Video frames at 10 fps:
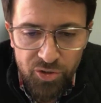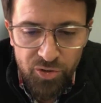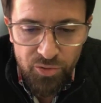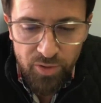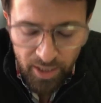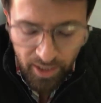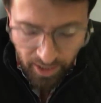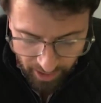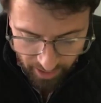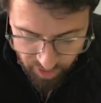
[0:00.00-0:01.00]
to
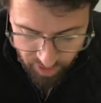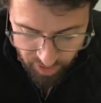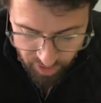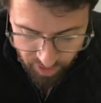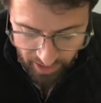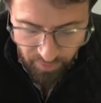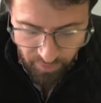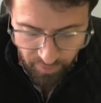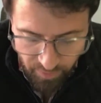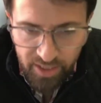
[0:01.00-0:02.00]
selling
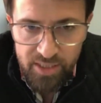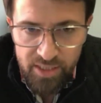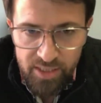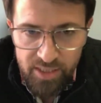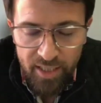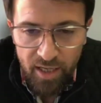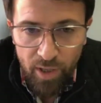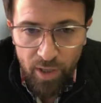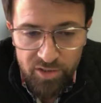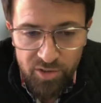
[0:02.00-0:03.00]
the business,
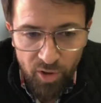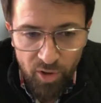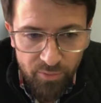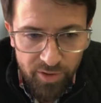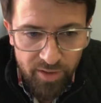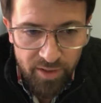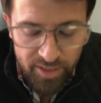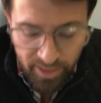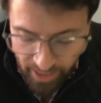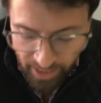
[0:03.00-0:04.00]
I went to
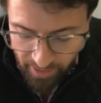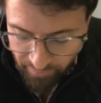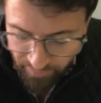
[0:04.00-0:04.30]
market with it.